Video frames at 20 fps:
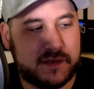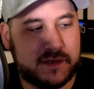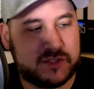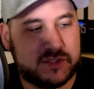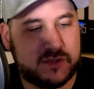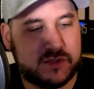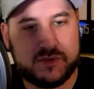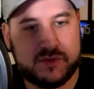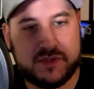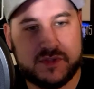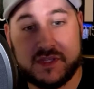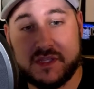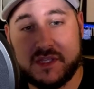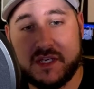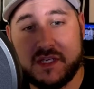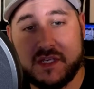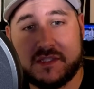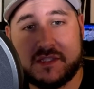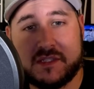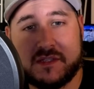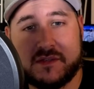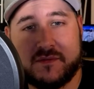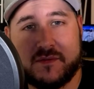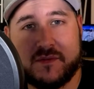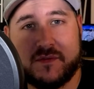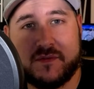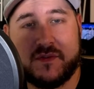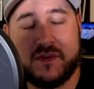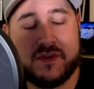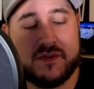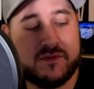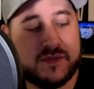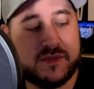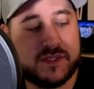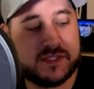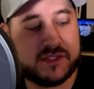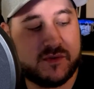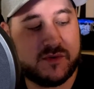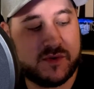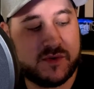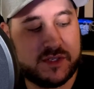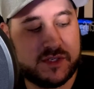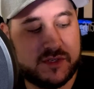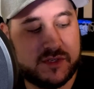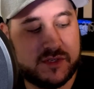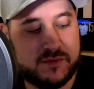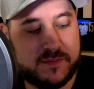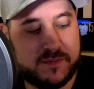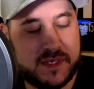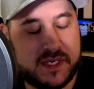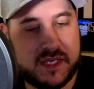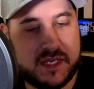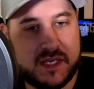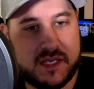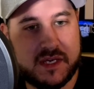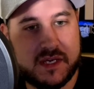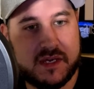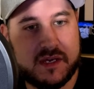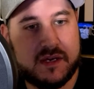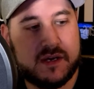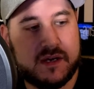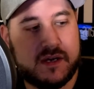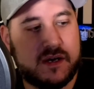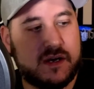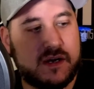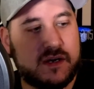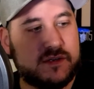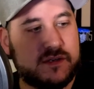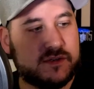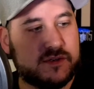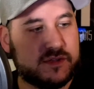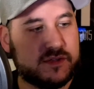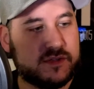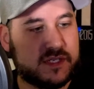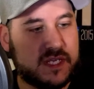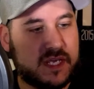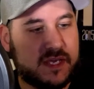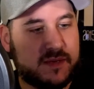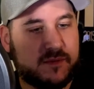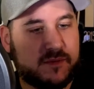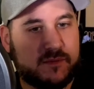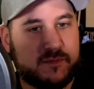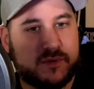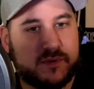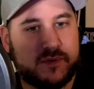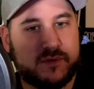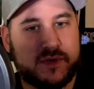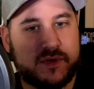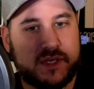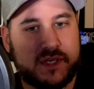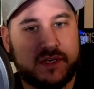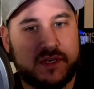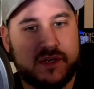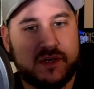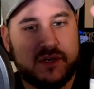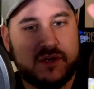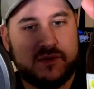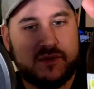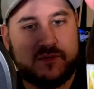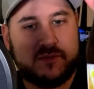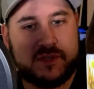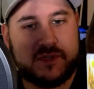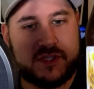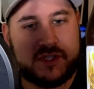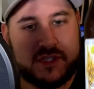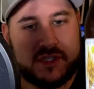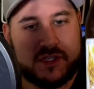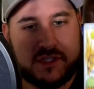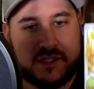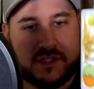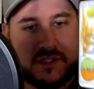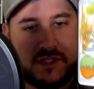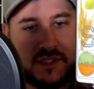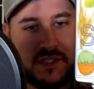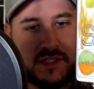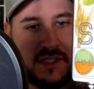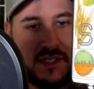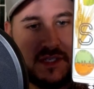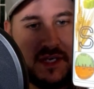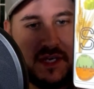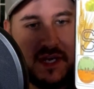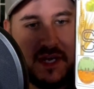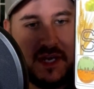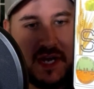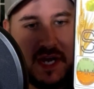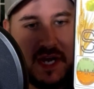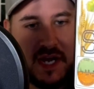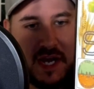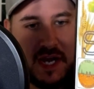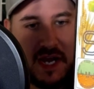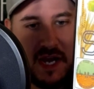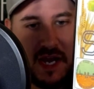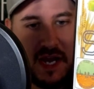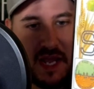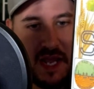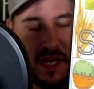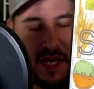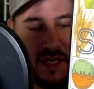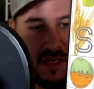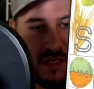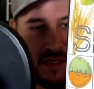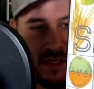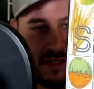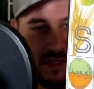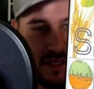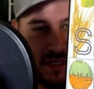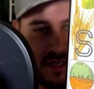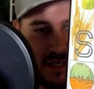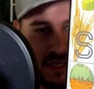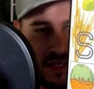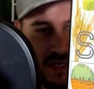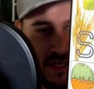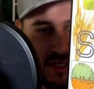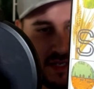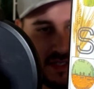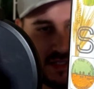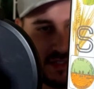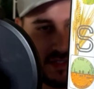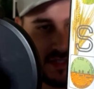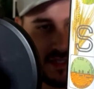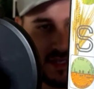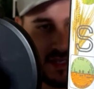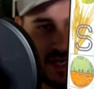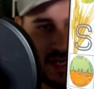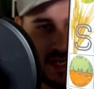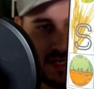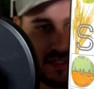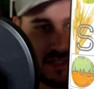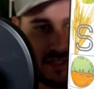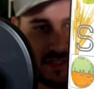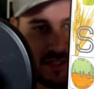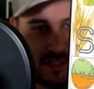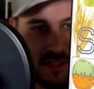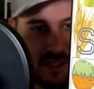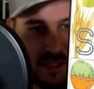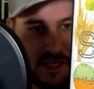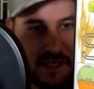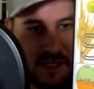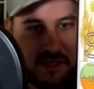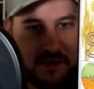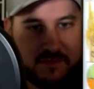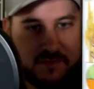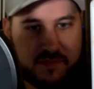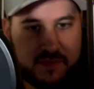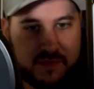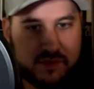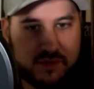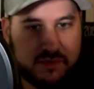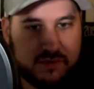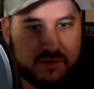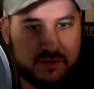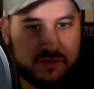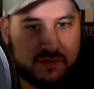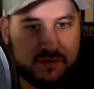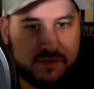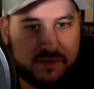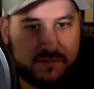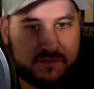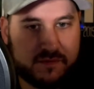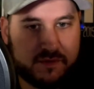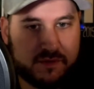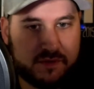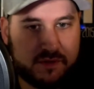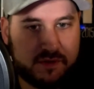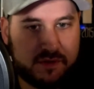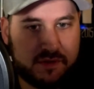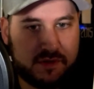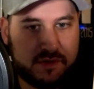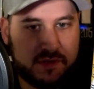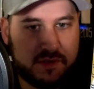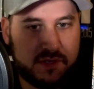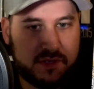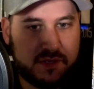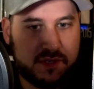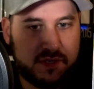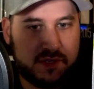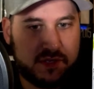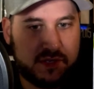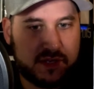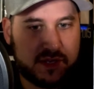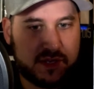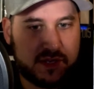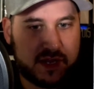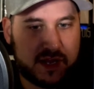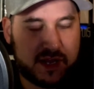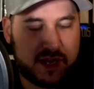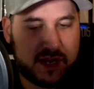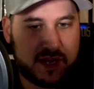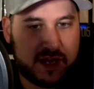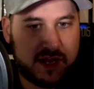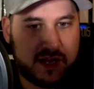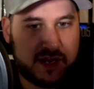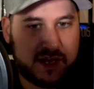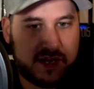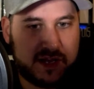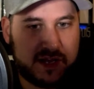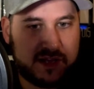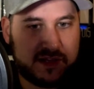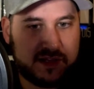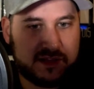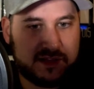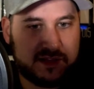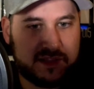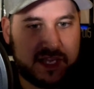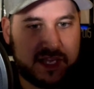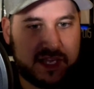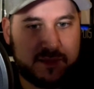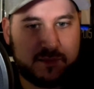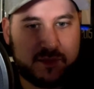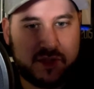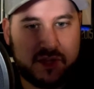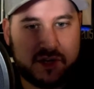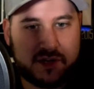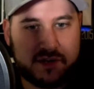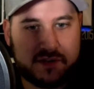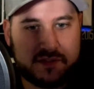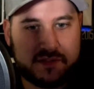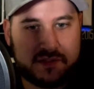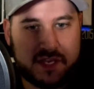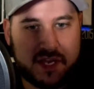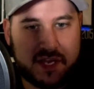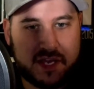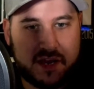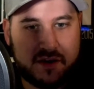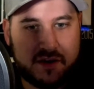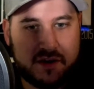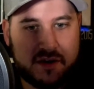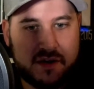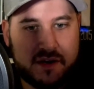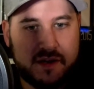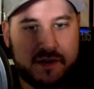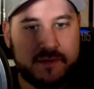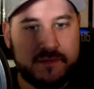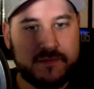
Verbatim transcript: So this review is going to be Under the Table Brewing, which is Nate and his nice, beautiful label art there.